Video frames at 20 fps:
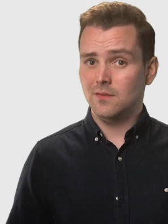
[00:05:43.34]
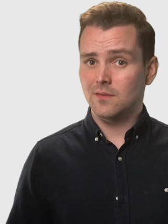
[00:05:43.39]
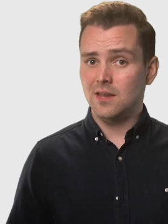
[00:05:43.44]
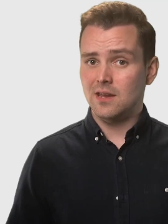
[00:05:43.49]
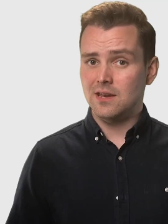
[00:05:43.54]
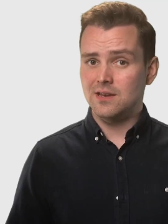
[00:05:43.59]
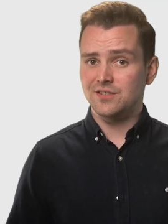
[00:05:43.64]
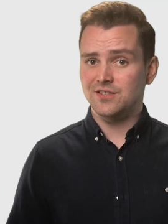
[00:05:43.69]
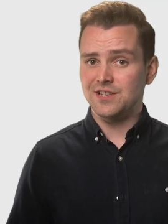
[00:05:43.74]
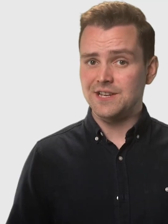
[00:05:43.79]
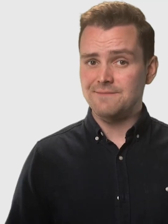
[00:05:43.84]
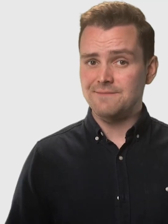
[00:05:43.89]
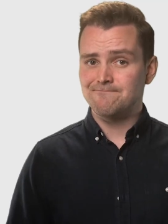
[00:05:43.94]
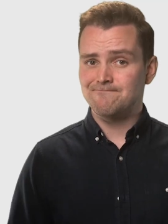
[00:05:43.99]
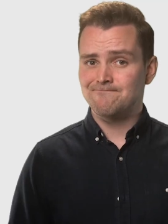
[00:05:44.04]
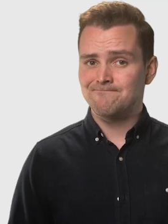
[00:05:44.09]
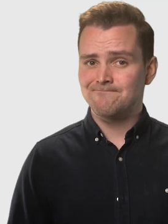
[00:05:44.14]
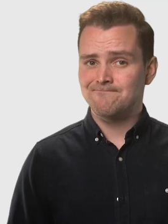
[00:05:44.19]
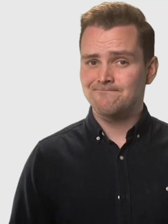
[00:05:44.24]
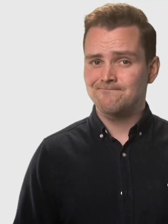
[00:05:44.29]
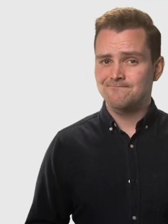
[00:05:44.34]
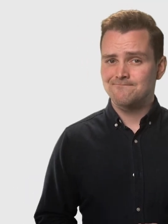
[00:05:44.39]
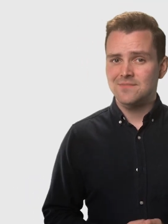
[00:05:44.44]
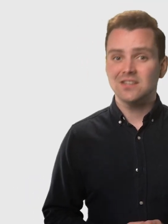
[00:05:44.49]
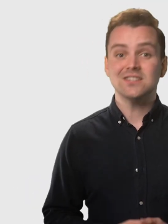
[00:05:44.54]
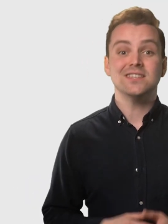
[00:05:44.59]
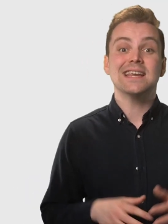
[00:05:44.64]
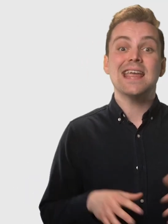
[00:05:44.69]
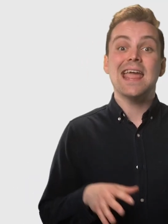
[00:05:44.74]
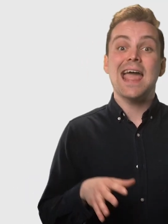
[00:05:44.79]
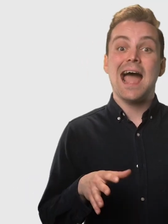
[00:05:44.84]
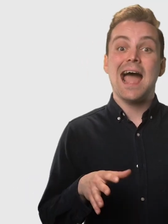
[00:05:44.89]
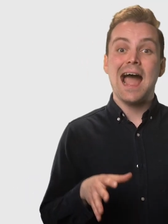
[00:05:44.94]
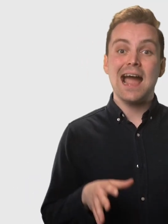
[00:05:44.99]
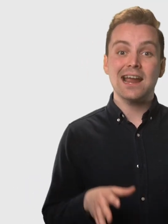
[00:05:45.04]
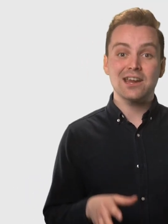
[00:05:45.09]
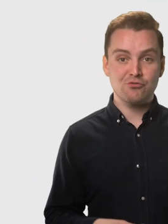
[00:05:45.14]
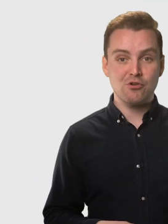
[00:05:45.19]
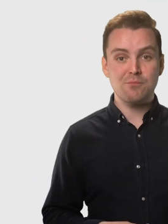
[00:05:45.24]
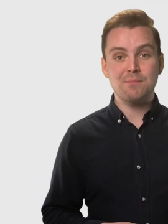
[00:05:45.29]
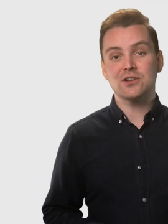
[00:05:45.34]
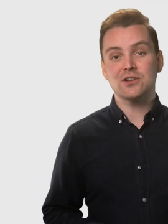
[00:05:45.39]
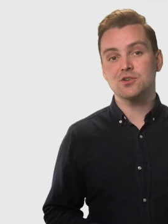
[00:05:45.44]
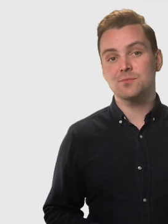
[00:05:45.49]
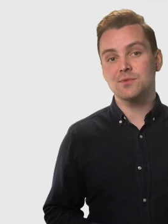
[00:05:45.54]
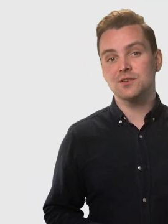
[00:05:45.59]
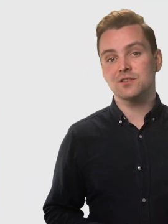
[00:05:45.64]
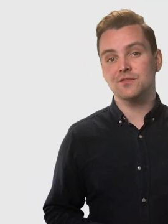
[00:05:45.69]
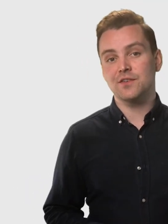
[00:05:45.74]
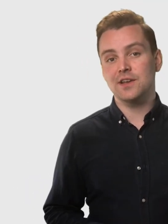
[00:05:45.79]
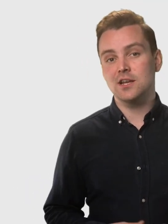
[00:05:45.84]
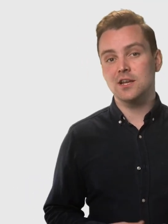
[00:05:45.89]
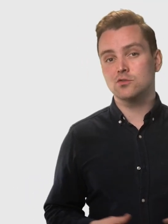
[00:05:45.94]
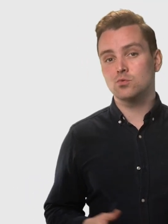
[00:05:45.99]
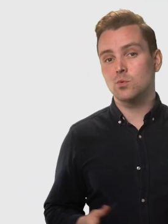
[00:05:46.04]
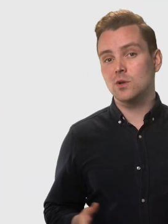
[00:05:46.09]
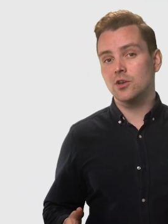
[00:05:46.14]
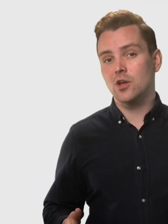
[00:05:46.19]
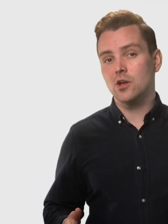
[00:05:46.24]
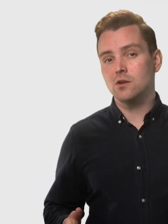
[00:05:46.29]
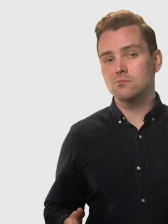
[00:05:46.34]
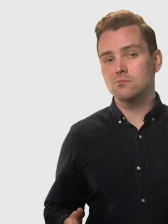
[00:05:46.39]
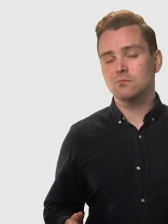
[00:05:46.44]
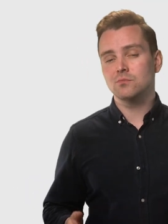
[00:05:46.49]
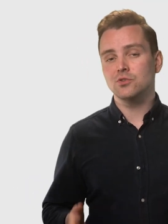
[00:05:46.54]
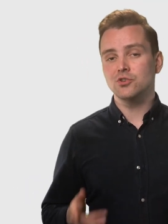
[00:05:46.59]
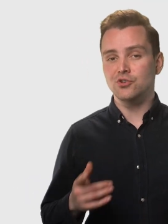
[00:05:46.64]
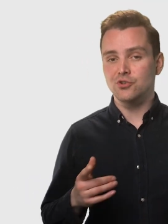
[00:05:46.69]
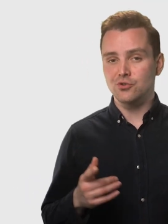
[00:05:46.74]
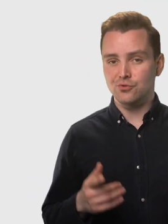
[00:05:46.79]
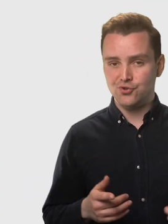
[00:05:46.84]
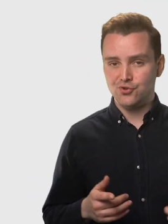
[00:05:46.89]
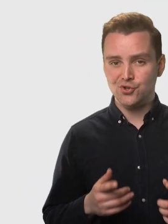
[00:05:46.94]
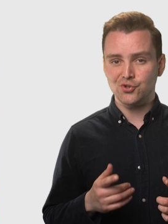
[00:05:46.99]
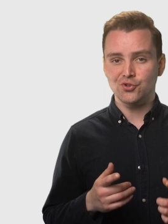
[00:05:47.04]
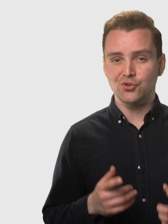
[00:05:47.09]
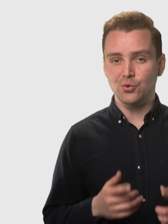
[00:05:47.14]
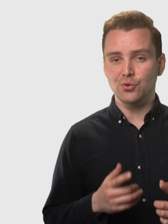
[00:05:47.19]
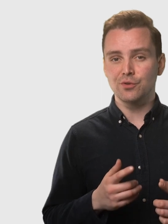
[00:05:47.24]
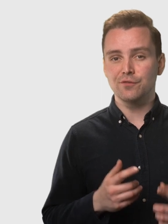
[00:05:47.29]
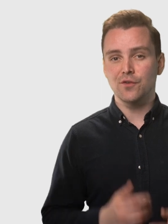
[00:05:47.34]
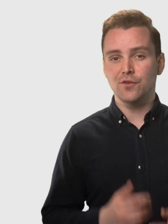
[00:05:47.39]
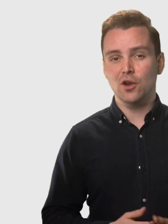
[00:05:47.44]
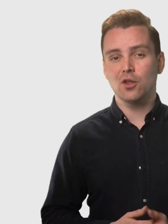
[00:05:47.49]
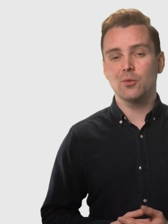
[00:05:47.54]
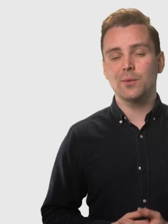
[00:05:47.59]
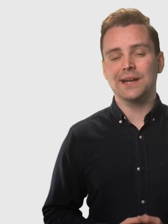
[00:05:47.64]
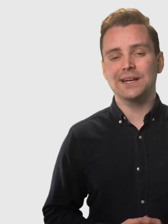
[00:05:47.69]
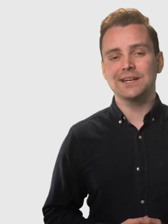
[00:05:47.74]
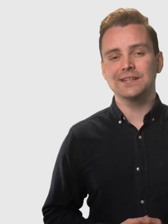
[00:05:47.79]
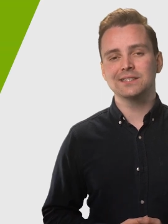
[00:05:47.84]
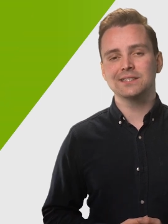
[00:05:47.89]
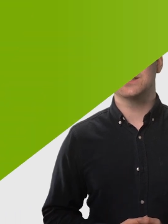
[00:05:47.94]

Easy. To get accurate measurements for each window, you should do the following.